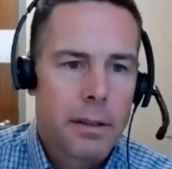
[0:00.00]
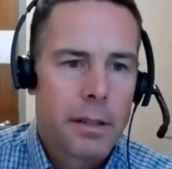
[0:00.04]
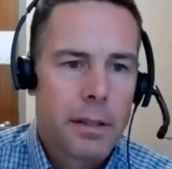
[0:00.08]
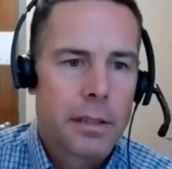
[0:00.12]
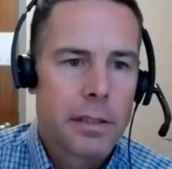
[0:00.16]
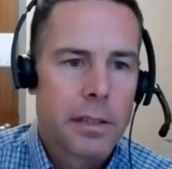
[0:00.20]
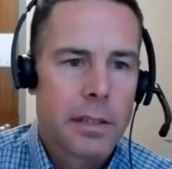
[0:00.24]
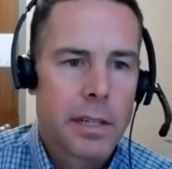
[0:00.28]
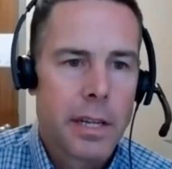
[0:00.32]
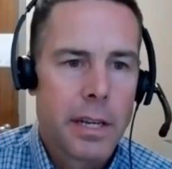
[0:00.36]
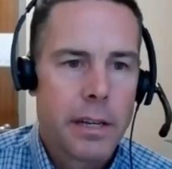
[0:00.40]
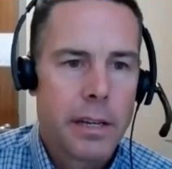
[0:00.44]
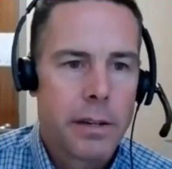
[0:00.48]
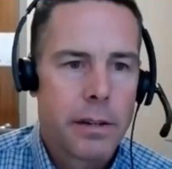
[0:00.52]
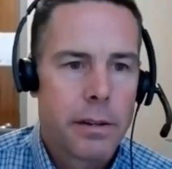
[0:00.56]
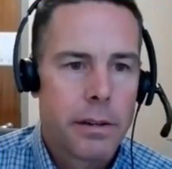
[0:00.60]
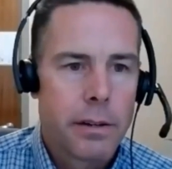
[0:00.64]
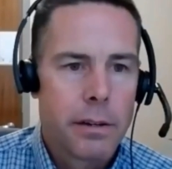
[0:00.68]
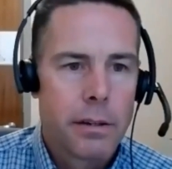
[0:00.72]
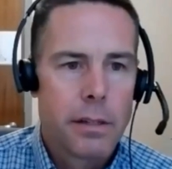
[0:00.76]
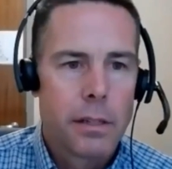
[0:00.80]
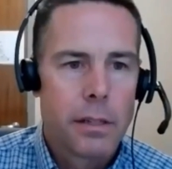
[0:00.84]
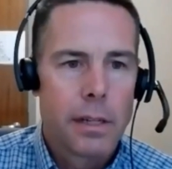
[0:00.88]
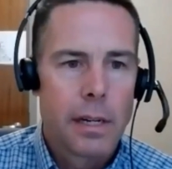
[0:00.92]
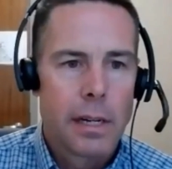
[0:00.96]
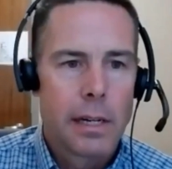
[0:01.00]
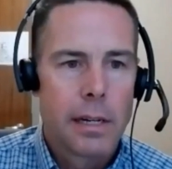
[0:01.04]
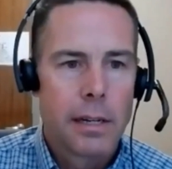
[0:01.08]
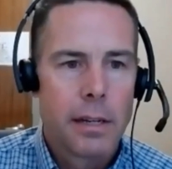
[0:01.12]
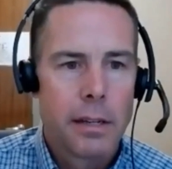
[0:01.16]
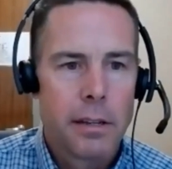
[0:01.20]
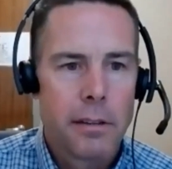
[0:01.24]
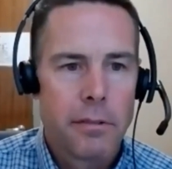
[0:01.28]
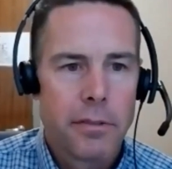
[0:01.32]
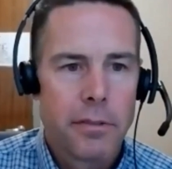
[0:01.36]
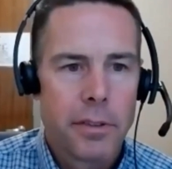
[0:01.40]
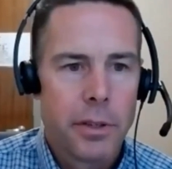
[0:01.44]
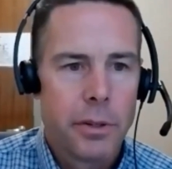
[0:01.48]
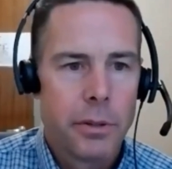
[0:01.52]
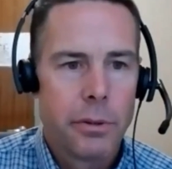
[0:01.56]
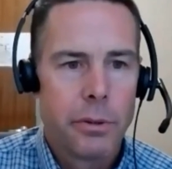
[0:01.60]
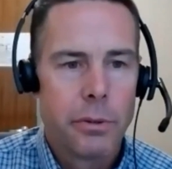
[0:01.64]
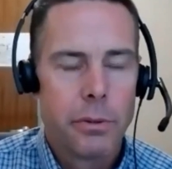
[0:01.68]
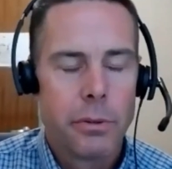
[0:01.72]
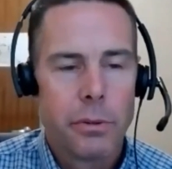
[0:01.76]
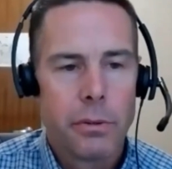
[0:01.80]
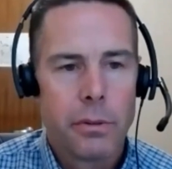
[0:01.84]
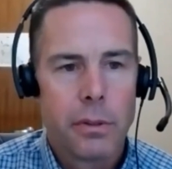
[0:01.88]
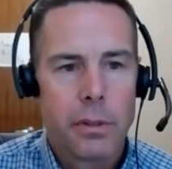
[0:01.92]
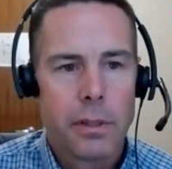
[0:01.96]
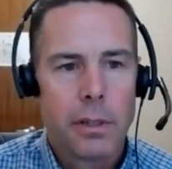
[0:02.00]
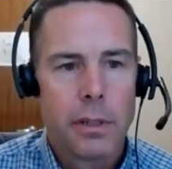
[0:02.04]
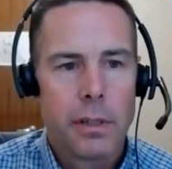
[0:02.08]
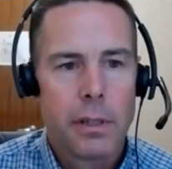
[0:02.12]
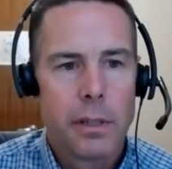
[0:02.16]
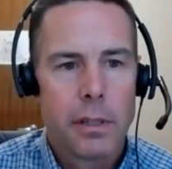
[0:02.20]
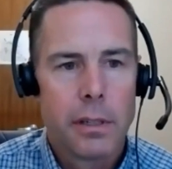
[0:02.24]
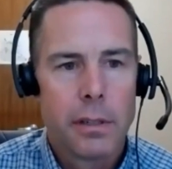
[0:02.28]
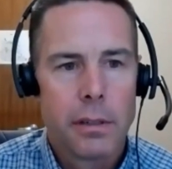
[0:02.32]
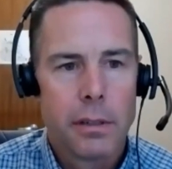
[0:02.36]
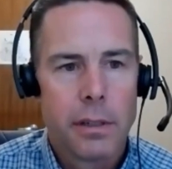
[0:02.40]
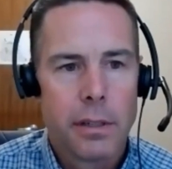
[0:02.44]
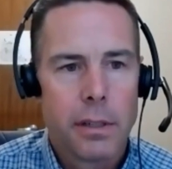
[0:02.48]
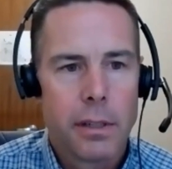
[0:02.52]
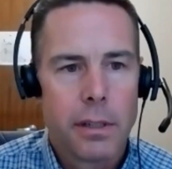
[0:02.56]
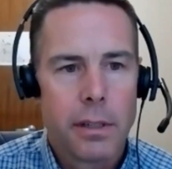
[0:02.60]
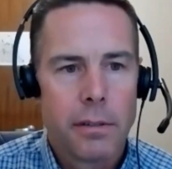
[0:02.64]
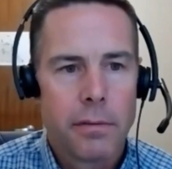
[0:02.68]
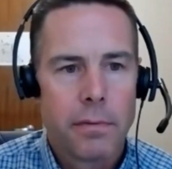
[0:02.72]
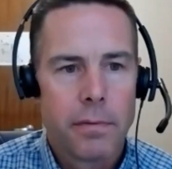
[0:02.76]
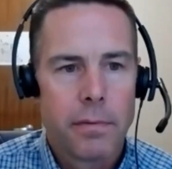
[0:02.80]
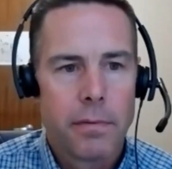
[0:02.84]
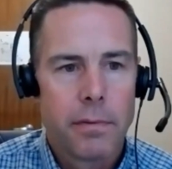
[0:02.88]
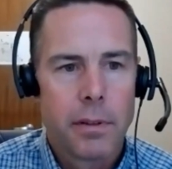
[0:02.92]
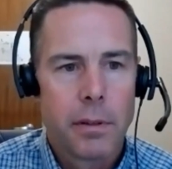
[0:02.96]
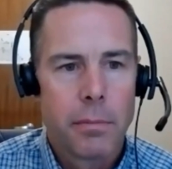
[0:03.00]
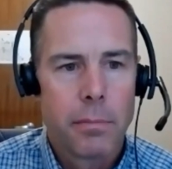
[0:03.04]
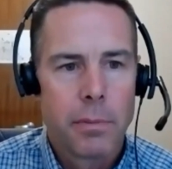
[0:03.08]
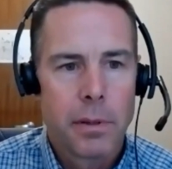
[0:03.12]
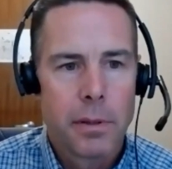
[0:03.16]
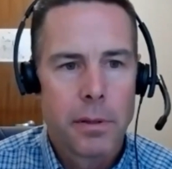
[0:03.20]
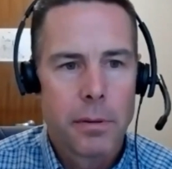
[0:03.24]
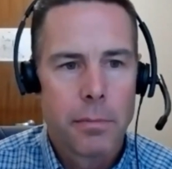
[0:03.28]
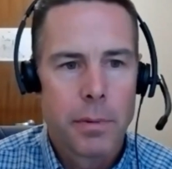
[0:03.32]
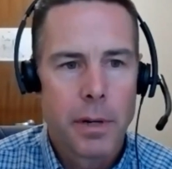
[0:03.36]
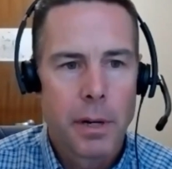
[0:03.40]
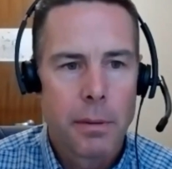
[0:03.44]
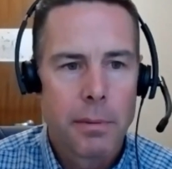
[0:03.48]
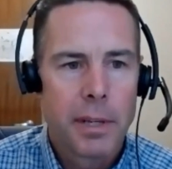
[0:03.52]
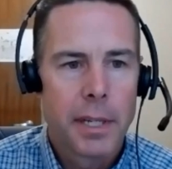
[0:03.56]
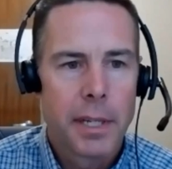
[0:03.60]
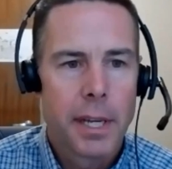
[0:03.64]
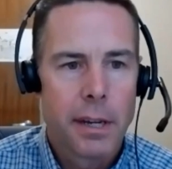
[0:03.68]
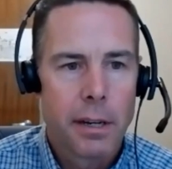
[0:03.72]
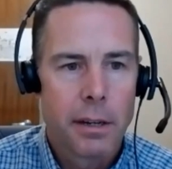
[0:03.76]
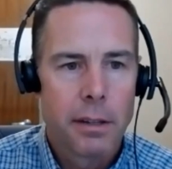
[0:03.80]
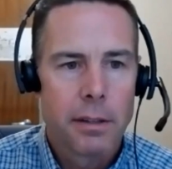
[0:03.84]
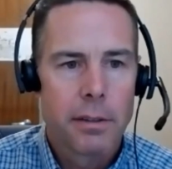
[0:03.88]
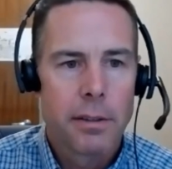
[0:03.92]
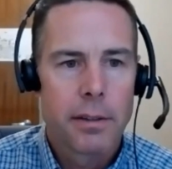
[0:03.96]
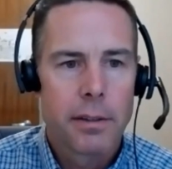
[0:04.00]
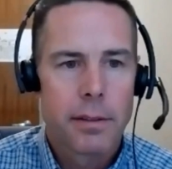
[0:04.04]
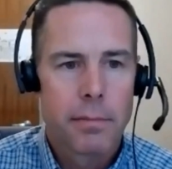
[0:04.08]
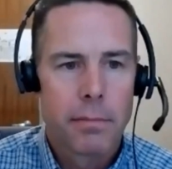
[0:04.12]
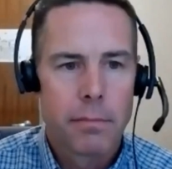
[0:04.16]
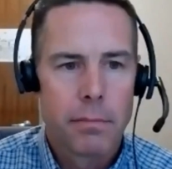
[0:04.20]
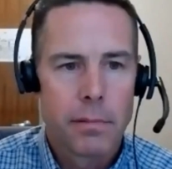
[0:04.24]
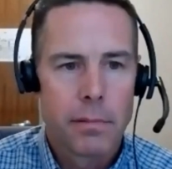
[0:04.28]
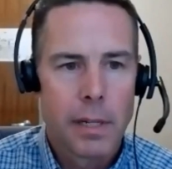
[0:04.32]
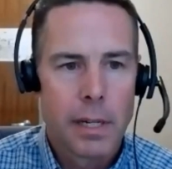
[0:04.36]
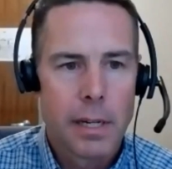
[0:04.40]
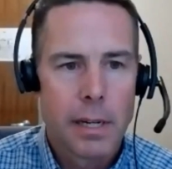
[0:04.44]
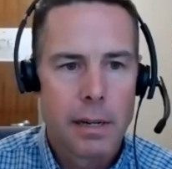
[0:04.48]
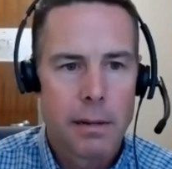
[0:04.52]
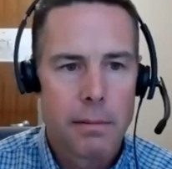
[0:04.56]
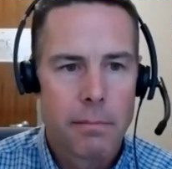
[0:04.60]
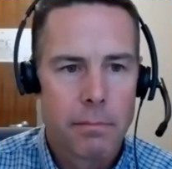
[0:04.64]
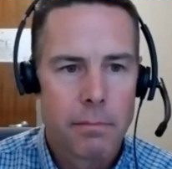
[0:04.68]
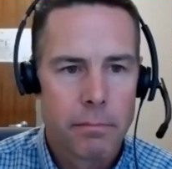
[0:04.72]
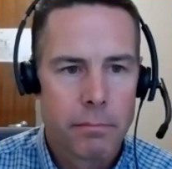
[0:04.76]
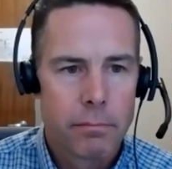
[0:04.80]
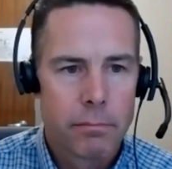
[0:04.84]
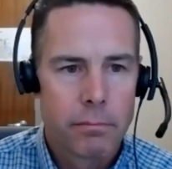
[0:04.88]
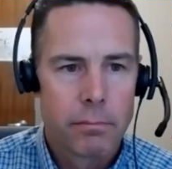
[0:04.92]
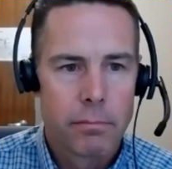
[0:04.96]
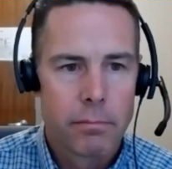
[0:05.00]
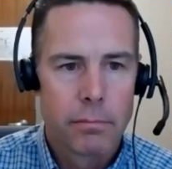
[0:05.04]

the standard, uh, if you, if the, the public health um,